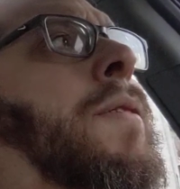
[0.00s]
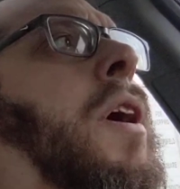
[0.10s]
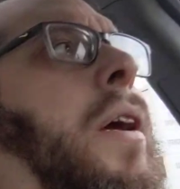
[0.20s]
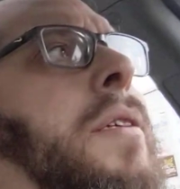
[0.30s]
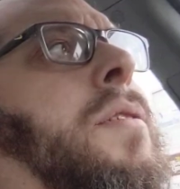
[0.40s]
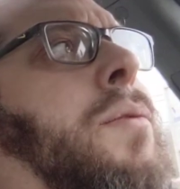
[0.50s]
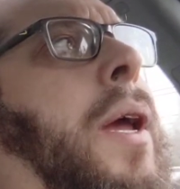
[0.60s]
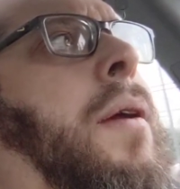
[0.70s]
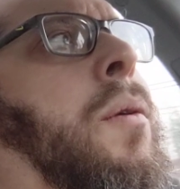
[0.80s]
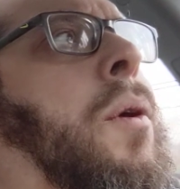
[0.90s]
dice.
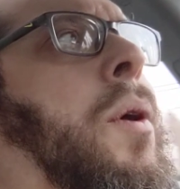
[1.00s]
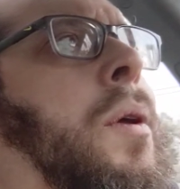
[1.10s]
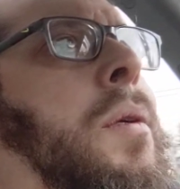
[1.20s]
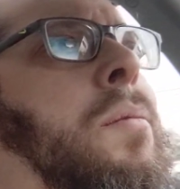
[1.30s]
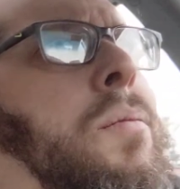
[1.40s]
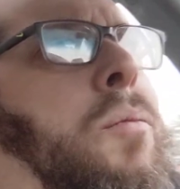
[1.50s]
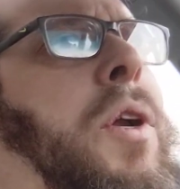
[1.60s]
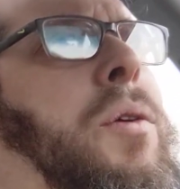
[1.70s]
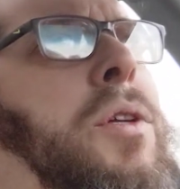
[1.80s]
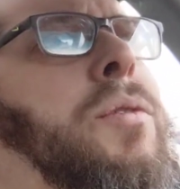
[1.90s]
Like we
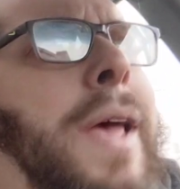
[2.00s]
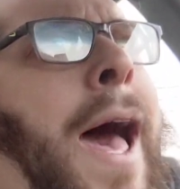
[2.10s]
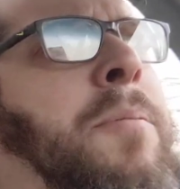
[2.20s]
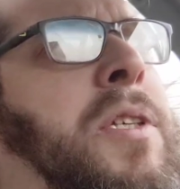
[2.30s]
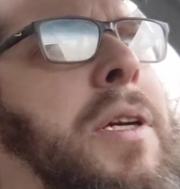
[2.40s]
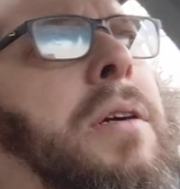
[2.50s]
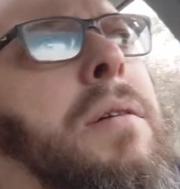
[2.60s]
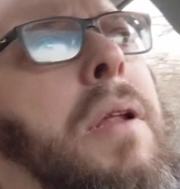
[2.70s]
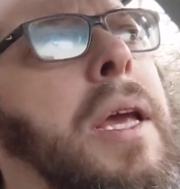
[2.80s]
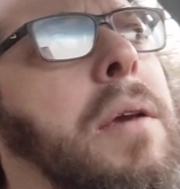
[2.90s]
don't use apps here.
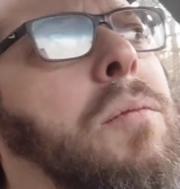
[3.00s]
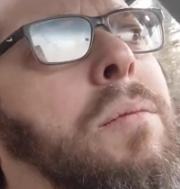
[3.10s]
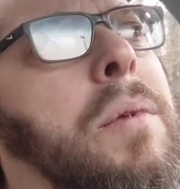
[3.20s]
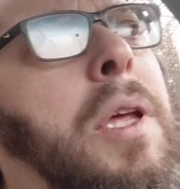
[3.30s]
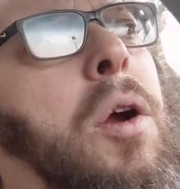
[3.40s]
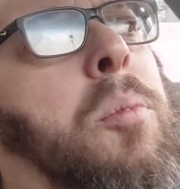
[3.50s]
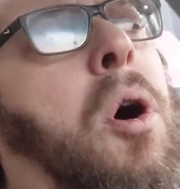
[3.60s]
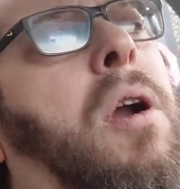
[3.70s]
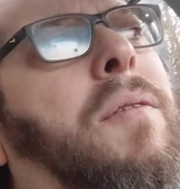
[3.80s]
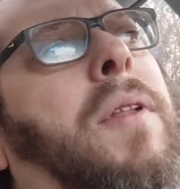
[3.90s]
Like you know,
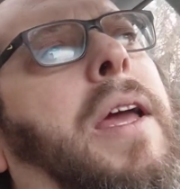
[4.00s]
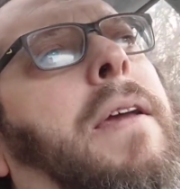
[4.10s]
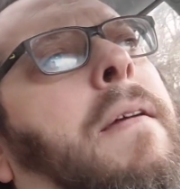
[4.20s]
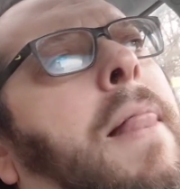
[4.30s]
part of like